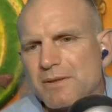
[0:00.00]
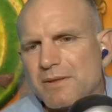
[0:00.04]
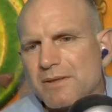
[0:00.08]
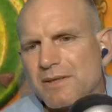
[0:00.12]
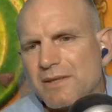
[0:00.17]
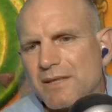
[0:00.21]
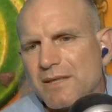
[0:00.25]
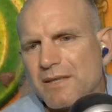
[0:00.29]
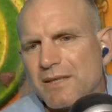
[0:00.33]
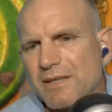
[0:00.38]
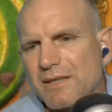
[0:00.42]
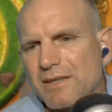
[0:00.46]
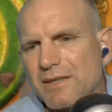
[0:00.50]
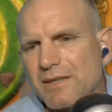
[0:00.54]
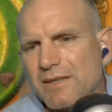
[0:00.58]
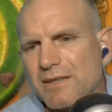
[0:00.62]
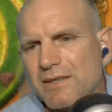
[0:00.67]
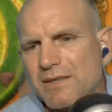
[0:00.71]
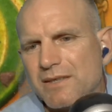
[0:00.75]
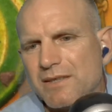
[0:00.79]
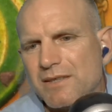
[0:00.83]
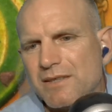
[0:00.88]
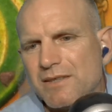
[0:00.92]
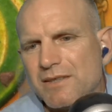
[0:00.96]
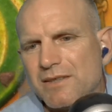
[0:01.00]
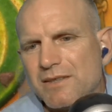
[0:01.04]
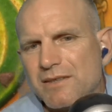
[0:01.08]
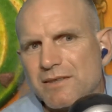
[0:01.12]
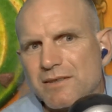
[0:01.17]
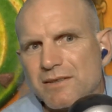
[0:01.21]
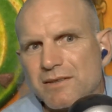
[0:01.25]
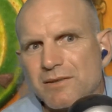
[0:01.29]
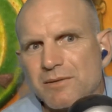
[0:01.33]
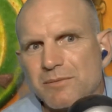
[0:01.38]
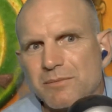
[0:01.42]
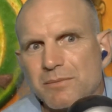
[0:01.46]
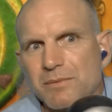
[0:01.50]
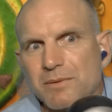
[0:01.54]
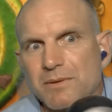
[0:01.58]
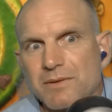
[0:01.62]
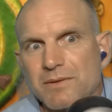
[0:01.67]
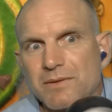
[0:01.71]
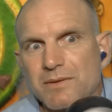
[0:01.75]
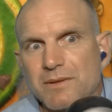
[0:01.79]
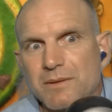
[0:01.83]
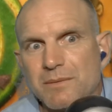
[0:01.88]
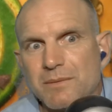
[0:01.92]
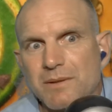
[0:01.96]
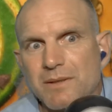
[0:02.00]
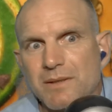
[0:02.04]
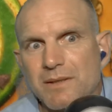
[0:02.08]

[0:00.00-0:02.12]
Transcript: and we'll see what